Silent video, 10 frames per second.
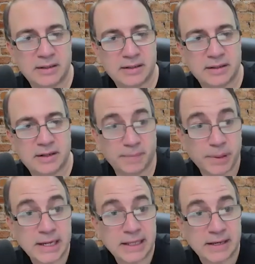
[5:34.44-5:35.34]

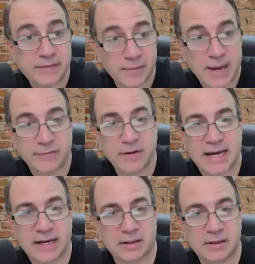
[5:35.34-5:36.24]
completely from every
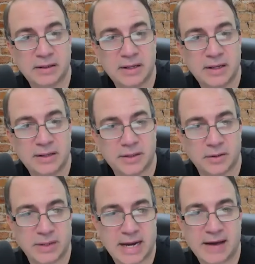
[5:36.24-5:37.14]
angle. So you'd
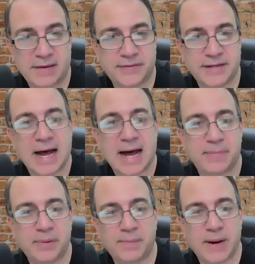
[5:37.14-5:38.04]
have top,
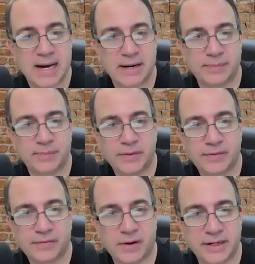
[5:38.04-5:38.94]
bottom,
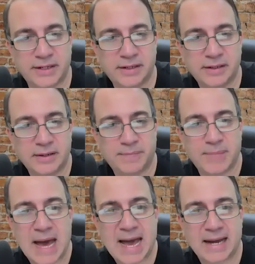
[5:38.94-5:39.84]
front,
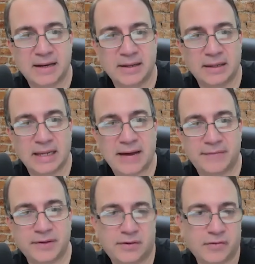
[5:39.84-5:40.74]
back,
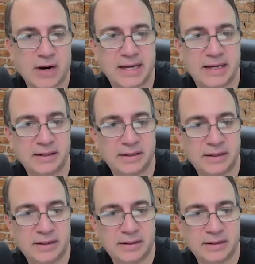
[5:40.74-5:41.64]
left, right.
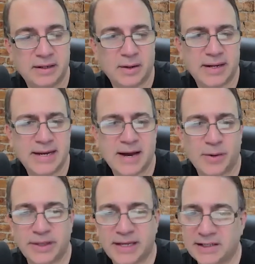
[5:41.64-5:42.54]
And now in
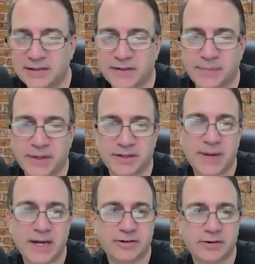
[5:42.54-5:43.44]
the case of something
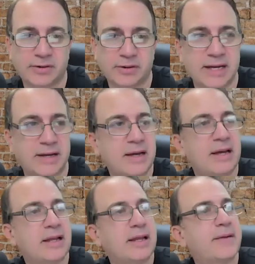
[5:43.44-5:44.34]
symmetrical, like
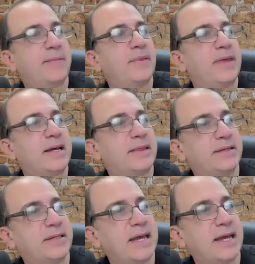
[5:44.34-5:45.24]
this
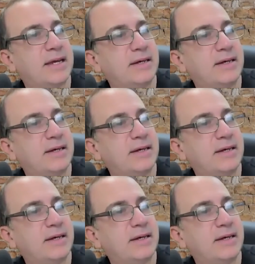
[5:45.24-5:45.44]
can,